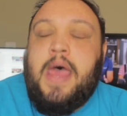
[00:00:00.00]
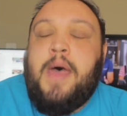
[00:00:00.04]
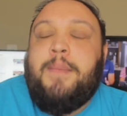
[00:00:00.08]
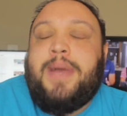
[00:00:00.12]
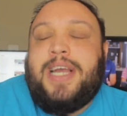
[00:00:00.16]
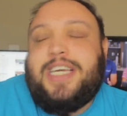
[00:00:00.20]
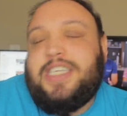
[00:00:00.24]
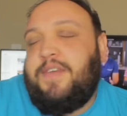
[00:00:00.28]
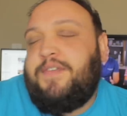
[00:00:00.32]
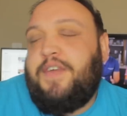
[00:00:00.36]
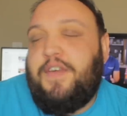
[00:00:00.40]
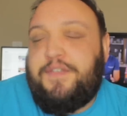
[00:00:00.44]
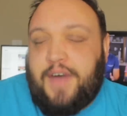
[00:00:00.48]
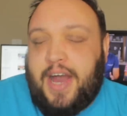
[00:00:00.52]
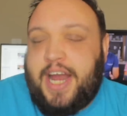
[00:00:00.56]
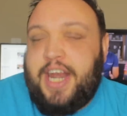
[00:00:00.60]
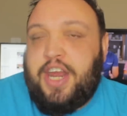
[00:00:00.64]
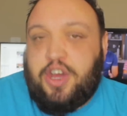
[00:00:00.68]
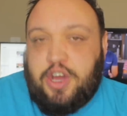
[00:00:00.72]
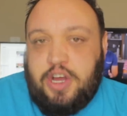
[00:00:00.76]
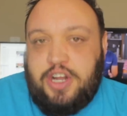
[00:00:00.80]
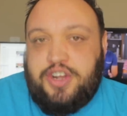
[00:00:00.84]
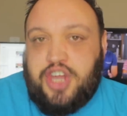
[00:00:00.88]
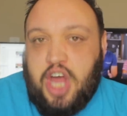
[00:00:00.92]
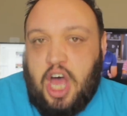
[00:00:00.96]
Because if you find
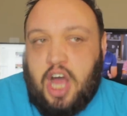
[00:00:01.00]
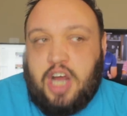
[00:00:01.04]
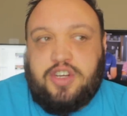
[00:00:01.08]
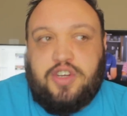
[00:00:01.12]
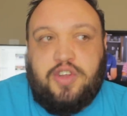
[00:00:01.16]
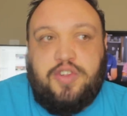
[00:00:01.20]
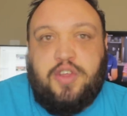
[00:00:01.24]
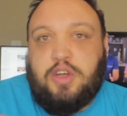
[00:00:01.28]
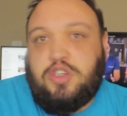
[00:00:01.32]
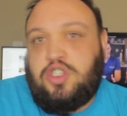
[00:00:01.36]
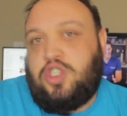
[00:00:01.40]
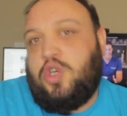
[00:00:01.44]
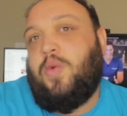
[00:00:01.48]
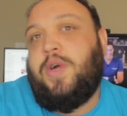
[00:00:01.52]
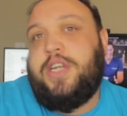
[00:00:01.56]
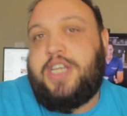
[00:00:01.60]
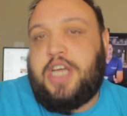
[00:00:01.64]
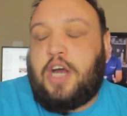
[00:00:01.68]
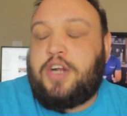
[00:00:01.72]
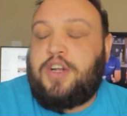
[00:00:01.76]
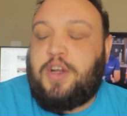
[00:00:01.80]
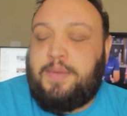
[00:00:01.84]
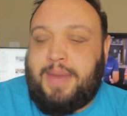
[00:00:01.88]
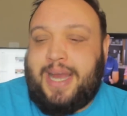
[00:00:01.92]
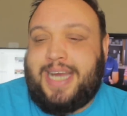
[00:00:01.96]
a good doctor, they'll do what
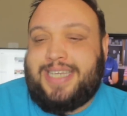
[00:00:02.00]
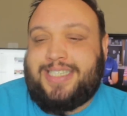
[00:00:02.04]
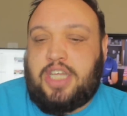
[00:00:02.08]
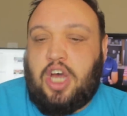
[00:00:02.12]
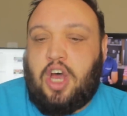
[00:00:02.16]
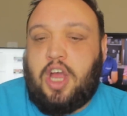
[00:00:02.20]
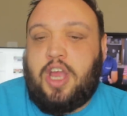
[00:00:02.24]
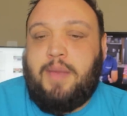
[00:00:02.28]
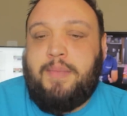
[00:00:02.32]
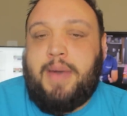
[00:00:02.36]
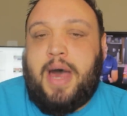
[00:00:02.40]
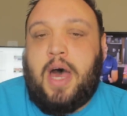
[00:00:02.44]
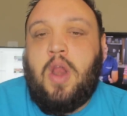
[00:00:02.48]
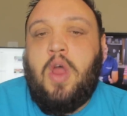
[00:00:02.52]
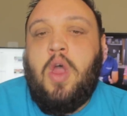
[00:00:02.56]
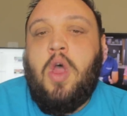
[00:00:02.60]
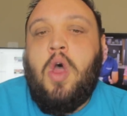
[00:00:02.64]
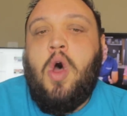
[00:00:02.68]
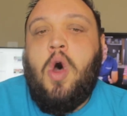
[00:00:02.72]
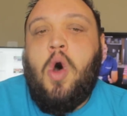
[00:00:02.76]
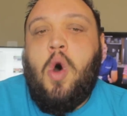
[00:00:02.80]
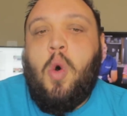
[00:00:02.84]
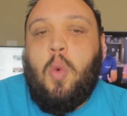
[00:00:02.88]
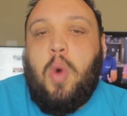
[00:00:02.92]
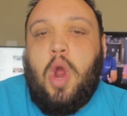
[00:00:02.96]
Dr. Mike's talking about,
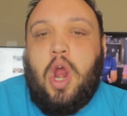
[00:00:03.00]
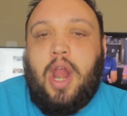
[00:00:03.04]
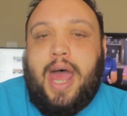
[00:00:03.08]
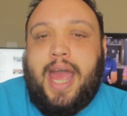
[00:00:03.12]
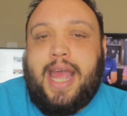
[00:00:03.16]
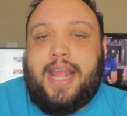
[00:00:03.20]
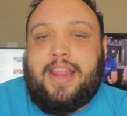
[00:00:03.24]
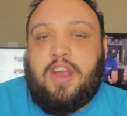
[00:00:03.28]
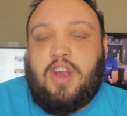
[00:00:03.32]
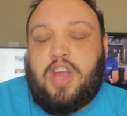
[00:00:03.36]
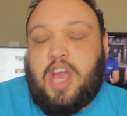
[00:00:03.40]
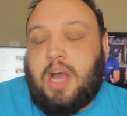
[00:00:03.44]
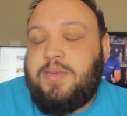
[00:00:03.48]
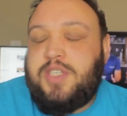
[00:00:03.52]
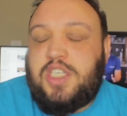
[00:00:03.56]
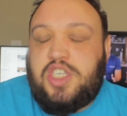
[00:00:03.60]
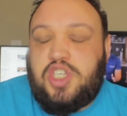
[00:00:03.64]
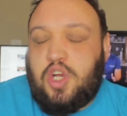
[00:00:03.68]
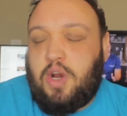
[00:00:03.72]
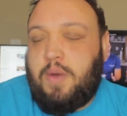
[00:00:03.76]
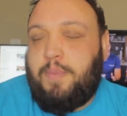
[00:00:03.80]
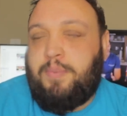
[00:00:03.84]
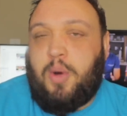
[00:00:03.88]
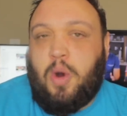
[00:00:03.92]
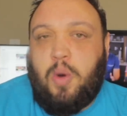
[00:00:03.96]
where like, there comes a
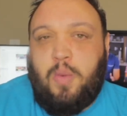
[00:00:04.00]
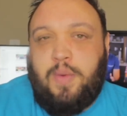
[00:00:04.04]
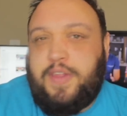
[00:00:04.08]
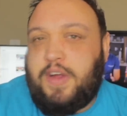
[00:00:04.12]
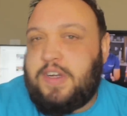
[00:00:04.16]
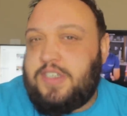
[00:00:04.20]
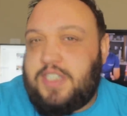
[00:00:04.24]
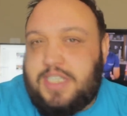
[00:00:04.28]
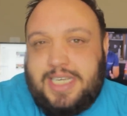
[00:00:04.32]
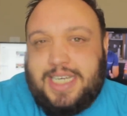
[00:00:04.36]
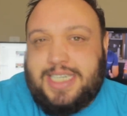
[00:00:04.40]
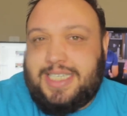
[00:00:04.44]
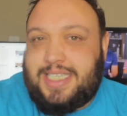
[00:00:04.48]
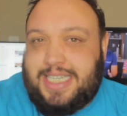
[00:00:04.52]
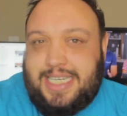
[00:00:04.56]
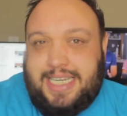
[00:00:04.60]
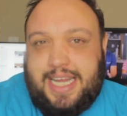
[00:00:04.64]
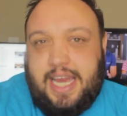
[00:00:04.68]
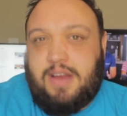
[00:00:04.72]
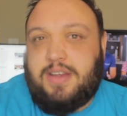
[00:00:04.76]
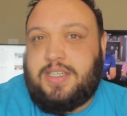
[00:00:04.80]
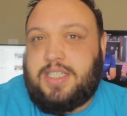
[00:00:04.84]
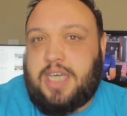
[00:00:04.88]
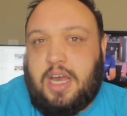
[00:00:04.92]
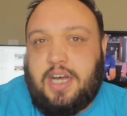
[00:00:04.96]
certain point where they're just gonna sit
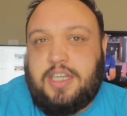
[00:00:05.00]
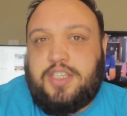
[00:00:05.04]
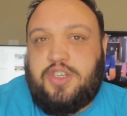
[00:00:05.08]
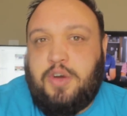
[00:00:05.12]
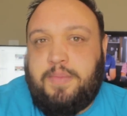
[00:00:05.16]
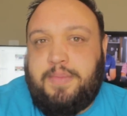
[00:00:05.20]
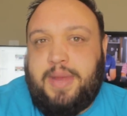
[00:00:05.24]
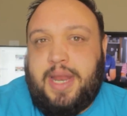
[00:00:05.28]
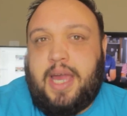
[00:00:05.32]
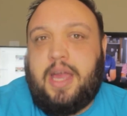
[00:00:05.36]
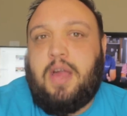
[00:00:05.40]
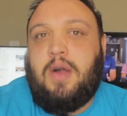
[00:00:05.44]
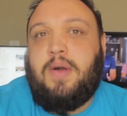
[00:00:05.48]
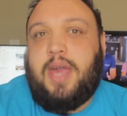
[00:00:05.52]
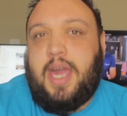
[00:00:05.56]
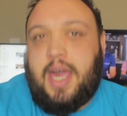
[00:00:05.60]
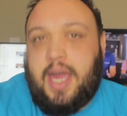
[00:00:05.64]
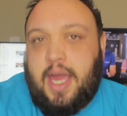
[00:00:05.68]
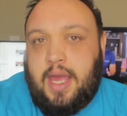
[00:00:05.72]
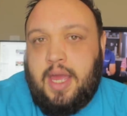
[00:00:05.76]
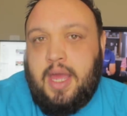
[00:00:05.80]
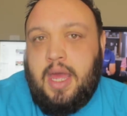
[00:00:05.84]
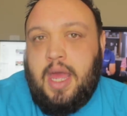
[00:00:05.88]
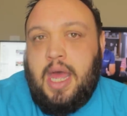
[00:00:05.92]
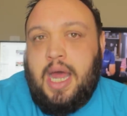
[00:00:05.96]
down and talk to you and be like,
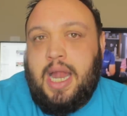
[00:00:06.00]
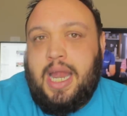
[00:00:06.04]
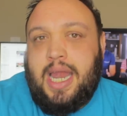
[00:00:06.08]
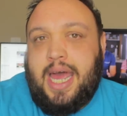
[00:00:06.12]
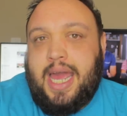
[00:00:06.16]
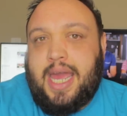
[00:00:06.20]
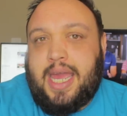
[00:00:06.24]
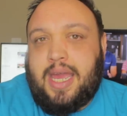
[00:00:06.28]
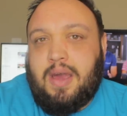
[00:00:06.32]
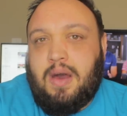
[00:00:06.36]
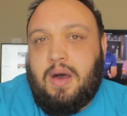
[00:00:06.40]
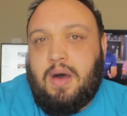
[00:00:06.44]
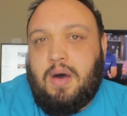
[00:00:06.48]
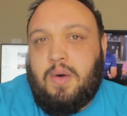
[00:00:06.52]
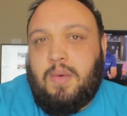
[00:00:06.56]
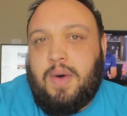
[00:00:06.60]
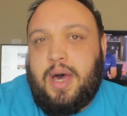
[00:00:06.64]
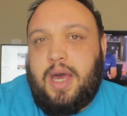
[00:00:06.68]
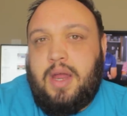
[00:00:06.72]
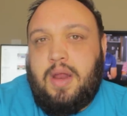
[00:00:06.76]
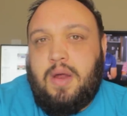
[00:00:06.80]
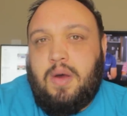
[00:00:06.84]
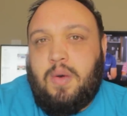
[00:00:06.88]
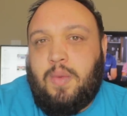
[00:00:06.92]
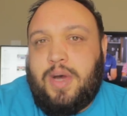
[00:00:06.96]
okay, like,
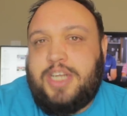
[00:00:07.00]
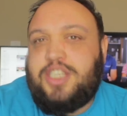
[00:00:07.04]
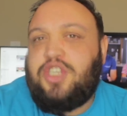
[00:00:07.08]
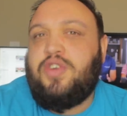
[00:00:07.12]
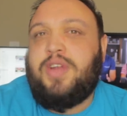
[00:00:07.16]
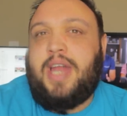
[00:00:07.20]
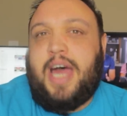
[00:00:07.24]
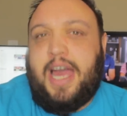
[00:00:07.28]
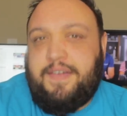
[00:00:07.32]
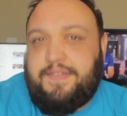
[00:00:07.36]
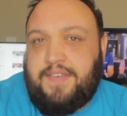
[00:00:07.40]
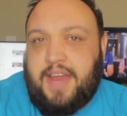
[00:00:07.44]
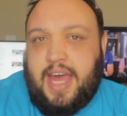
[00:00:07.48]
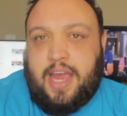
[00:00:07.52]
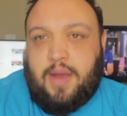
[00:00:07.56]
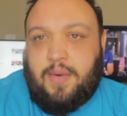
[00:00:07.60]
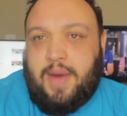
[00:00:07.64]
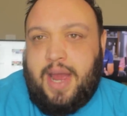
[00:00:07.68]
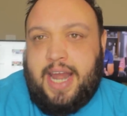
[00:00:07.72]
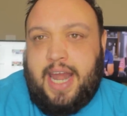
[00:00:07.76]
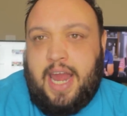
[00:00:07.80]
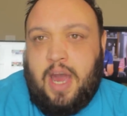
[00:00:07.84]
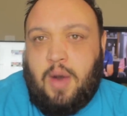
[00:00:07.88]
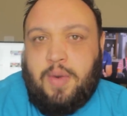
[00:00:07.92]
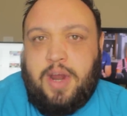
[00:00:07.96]
what, what's your life like
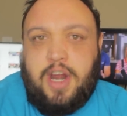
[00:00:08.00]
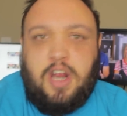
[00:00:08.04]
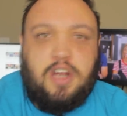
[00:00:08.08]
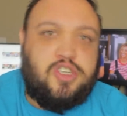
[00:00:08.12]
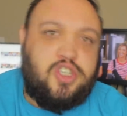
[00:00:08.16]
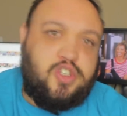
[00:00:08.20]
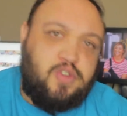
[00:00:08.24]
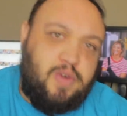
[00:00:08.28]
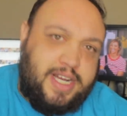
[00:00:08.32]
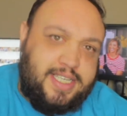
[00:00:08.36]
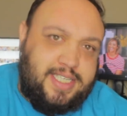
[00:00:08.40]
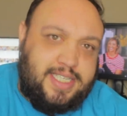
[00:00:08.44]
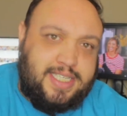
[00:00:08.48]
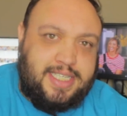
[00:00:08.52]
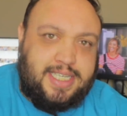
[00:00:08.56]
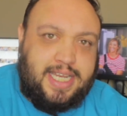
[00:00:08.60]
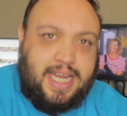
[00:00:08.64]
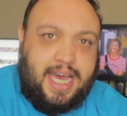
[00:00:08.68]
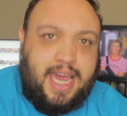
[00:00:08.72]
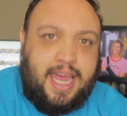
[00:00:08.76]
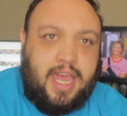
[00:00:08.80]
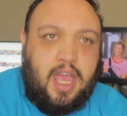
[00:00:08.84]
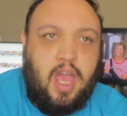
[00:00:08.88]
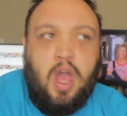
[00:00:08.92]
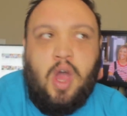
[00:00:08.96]
right now? What are your stresses
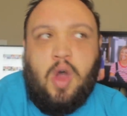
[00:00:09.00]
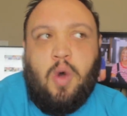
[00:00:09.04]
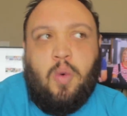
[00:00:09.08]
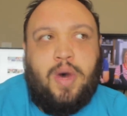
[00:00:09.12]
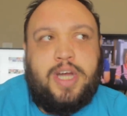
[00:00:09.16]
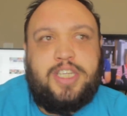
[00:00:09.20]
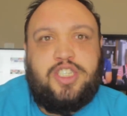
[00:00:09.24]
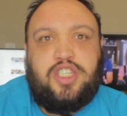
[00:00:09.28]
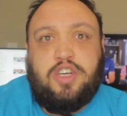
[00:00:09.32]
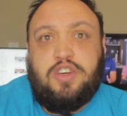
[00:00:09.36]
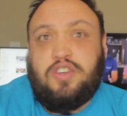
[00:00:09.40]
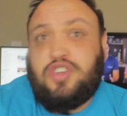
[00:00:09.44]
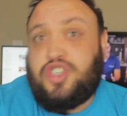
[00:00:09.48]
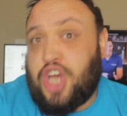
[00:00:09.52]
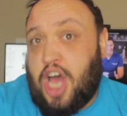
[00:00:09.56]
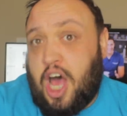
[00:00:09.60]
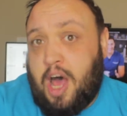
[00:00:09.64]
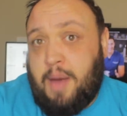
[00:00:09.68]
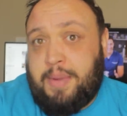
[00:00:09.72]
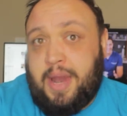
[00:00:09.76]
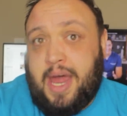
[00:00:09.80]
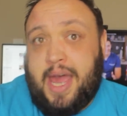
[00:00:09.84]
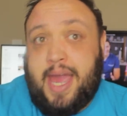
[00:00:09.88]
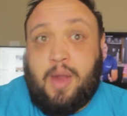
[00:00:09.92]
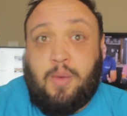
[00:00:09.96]
like? What's your
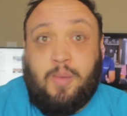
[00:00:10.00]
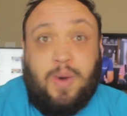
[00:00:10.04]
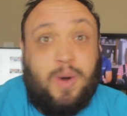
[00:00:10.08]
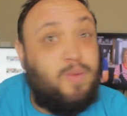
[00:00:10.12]
job like?